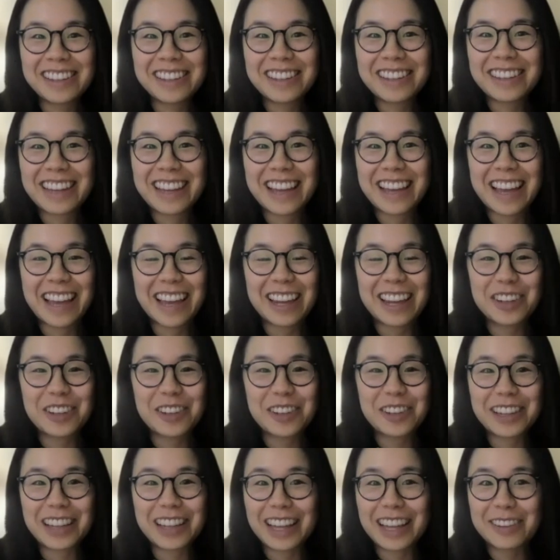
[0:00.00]
and you
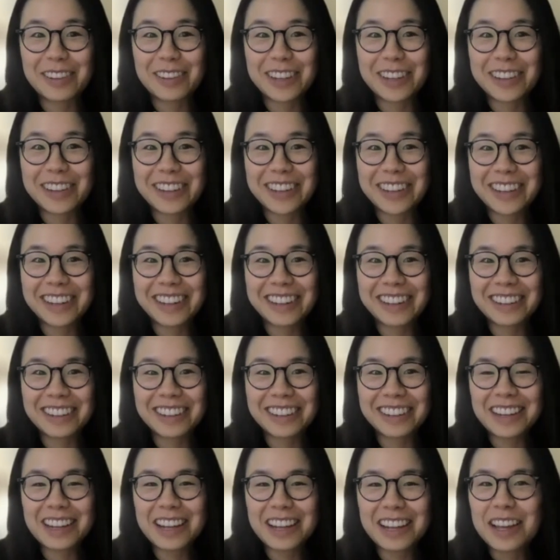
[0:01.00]
like what you hear,
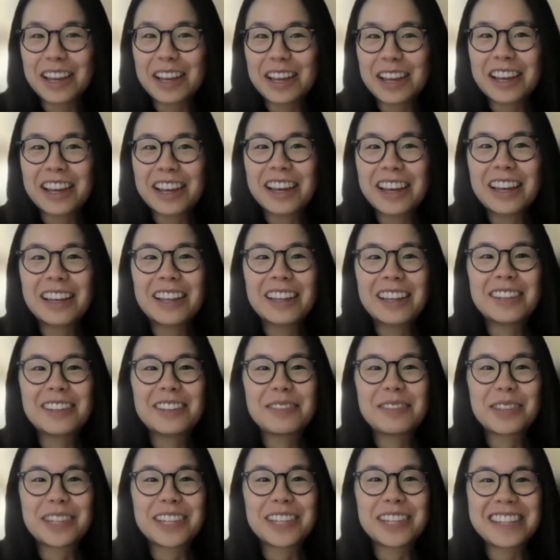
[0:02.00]

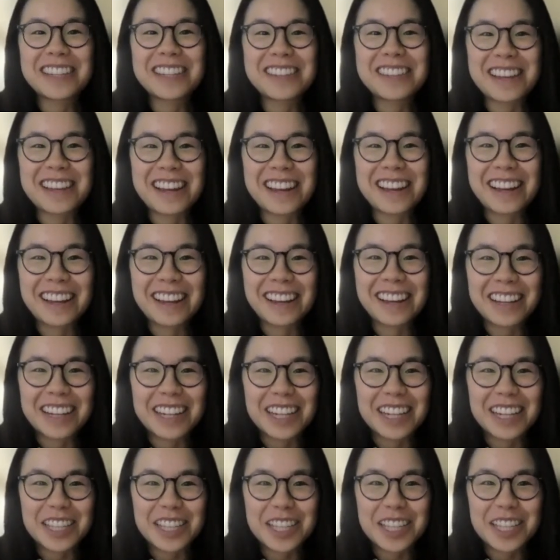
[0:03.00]
please
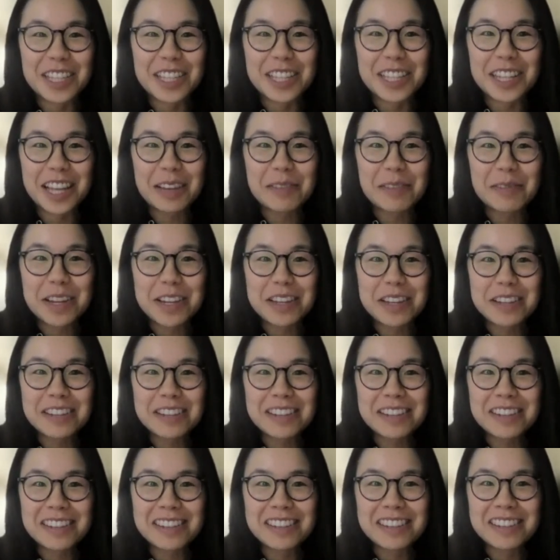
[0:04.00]
click the like
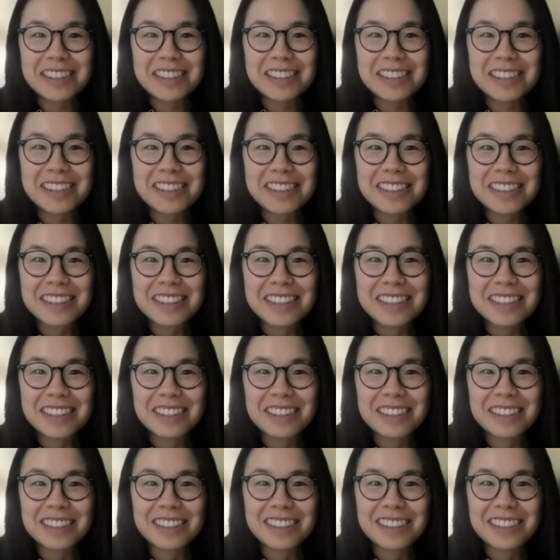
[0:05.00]
button,
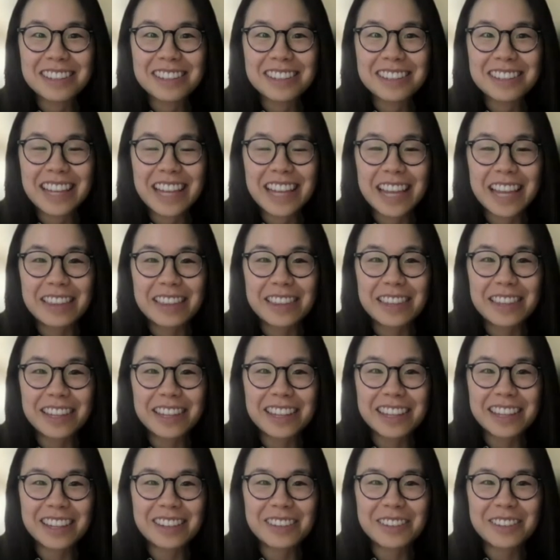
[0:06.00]
hit
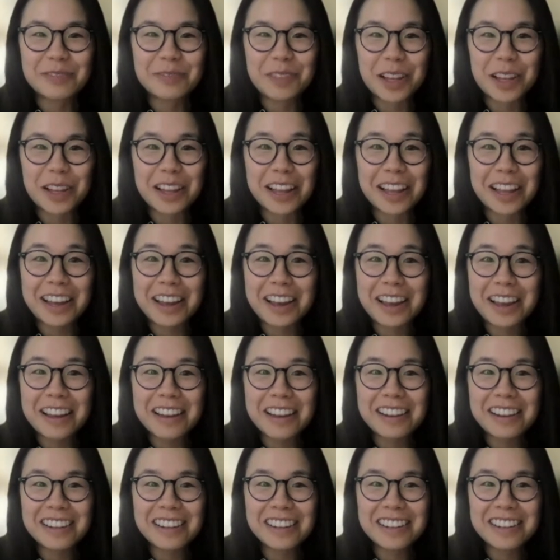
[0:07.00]
the bell
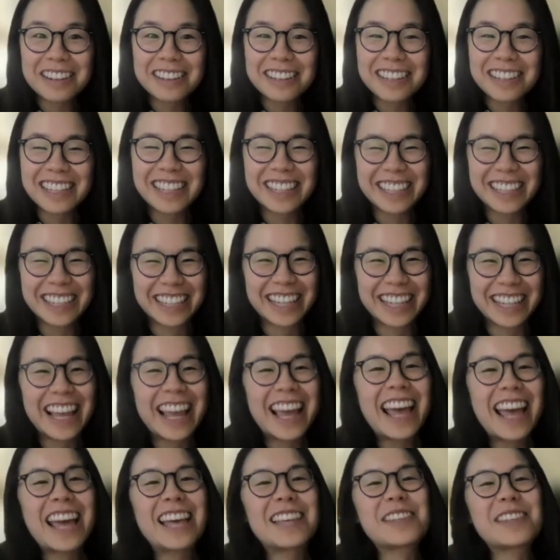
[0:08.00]
icon,
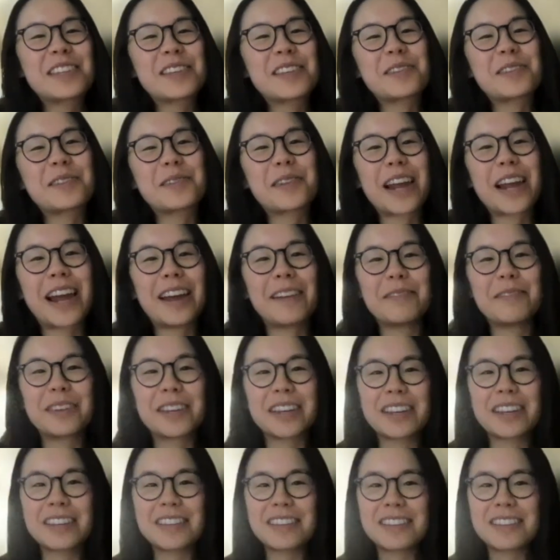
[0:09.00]
and subscribe
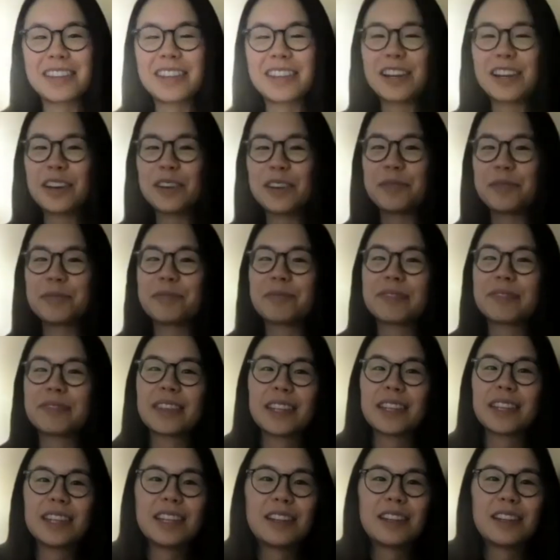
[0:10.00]
because
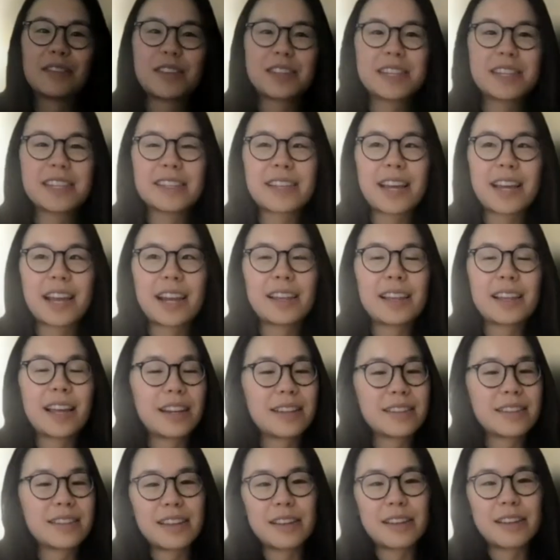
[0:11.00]
Ritzie's got a lot of
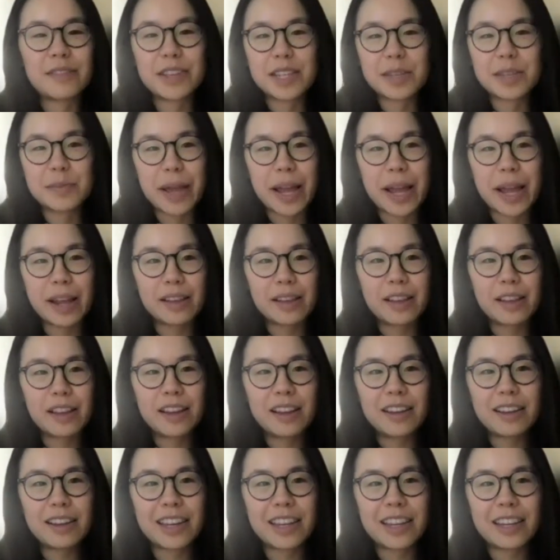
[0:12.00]
stuff in his
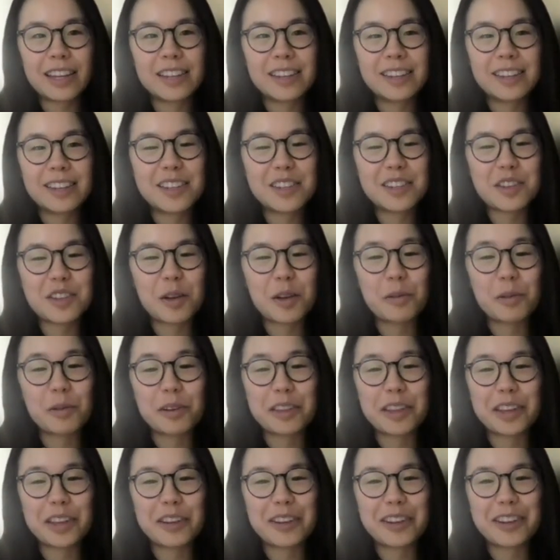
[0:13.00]
backlog and it's all worth
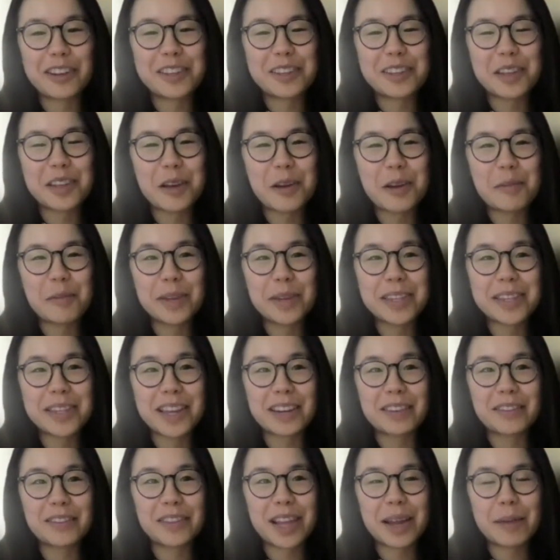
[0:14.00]
hearing. So I'm
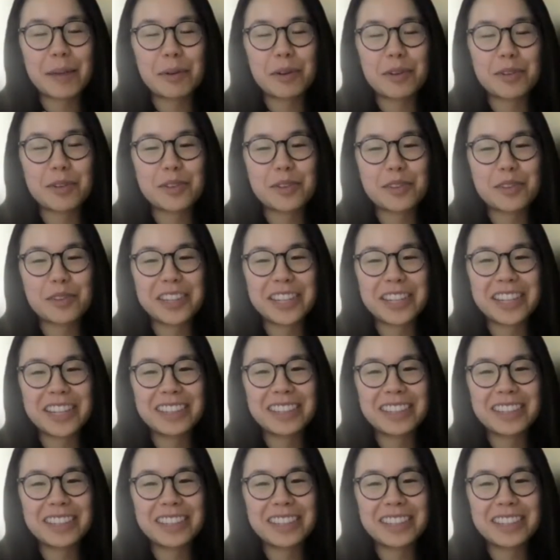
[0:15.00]
excited for that personally.